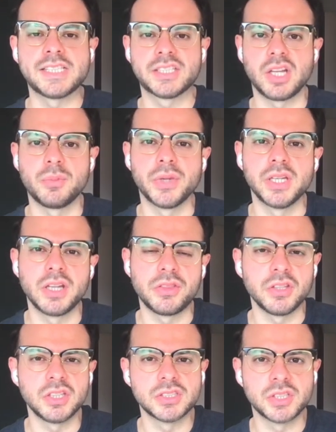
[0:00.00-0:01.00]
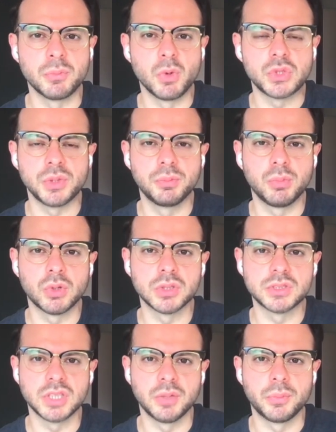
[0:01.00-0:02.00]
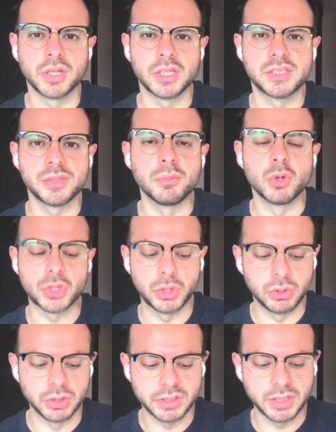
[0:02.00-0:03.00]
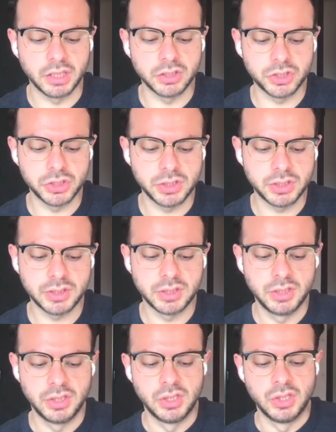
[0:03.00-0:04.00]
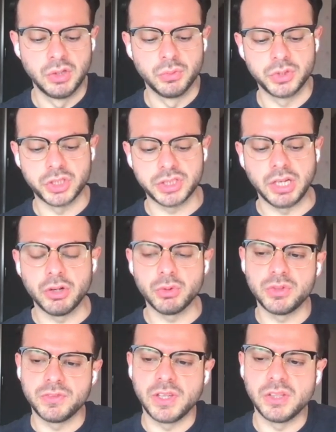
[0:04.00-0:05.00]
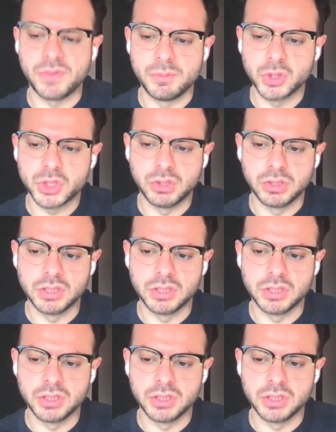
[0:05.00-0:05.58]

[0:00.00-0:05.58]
The last topic, and I think it is the most important topic, is emotional intelligence, which is how to develop